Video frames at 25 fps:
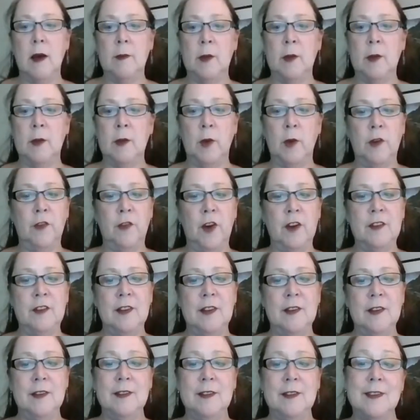one of our
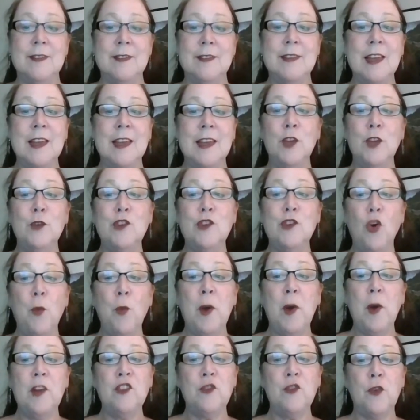attendees says, thank you so
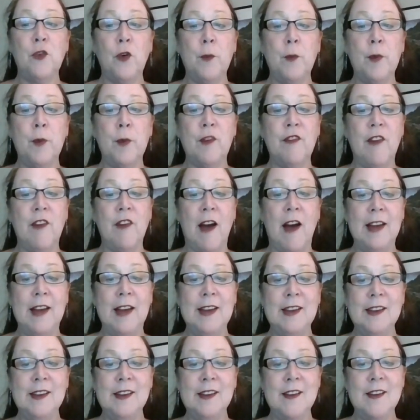much for
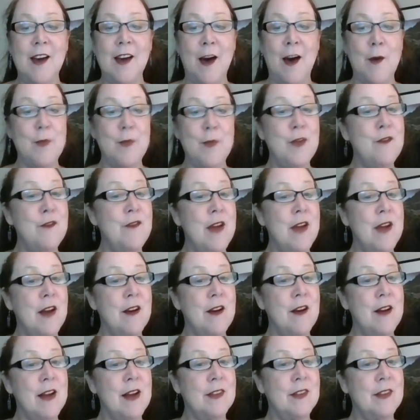providing
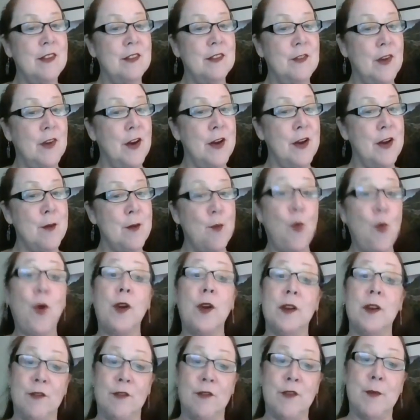this very
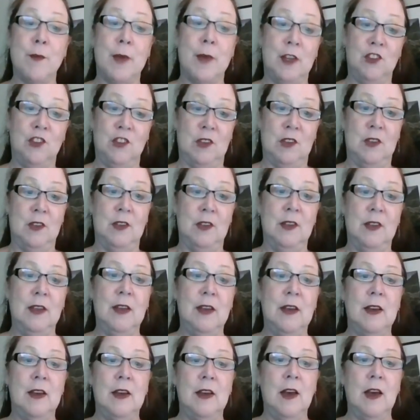important information.
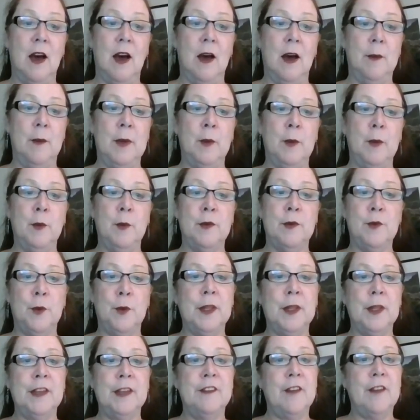It was
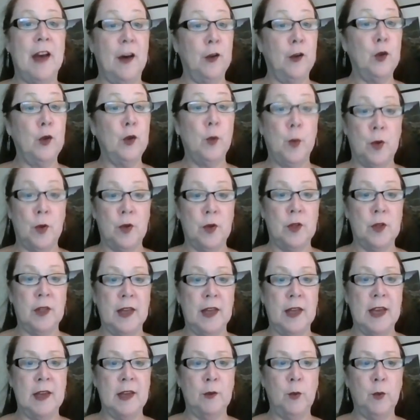really valuable,
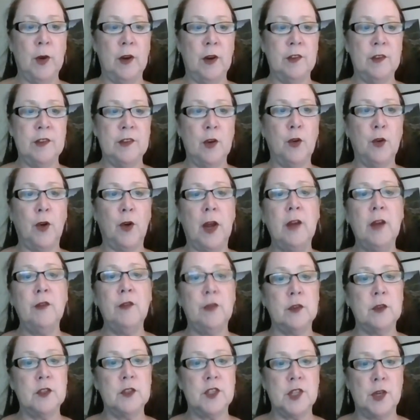and we are so
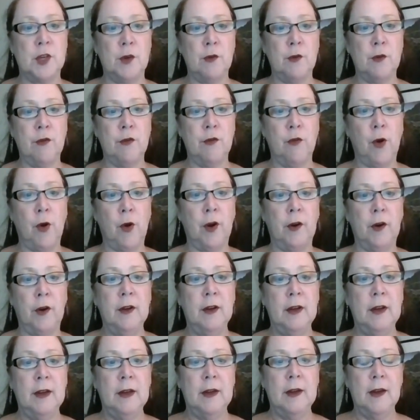grateful to you for
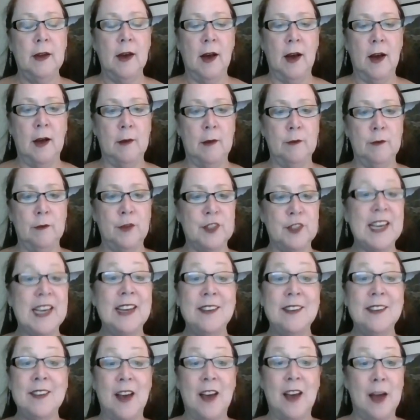
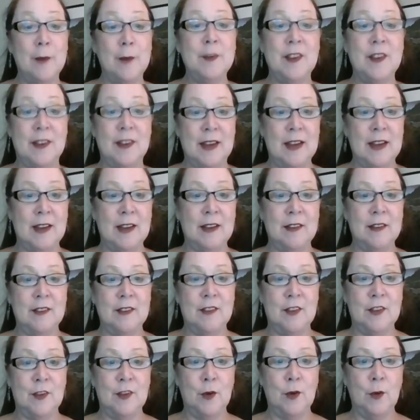taking time today
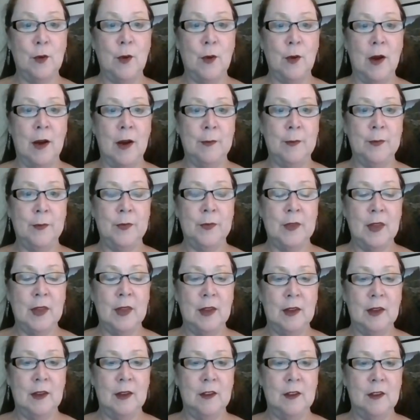to
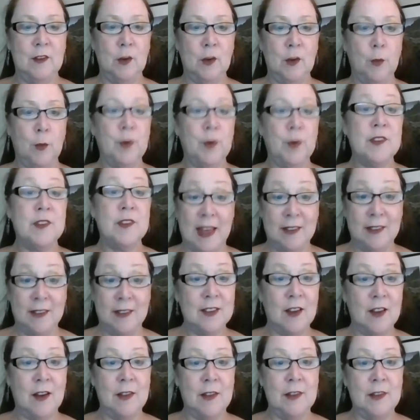
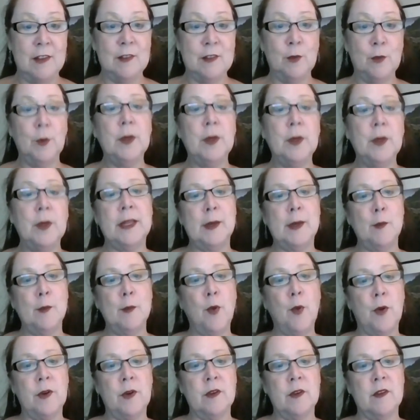present on this really
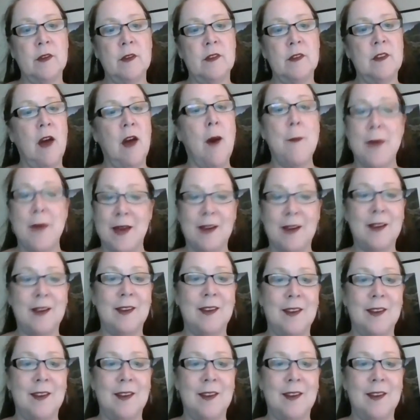important topic.